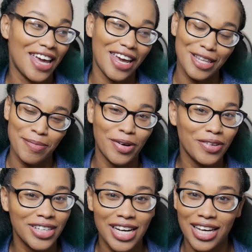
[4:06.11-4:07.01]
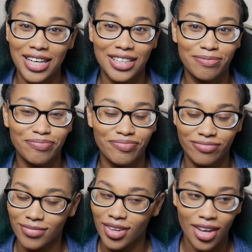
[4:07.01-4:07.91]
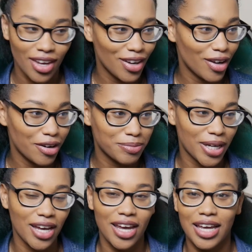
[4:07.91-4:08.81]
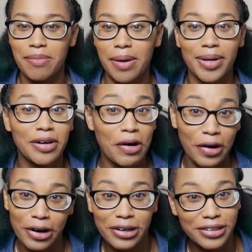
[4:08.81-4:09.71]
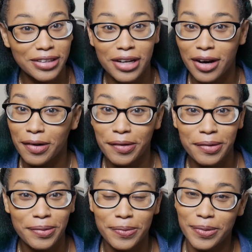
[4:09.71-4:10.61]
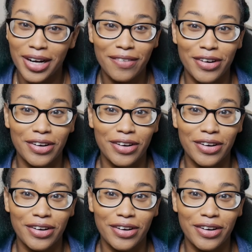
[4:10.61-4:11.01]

In the middle of the night, you know what I'm saying? It might be dark, you know, whatever.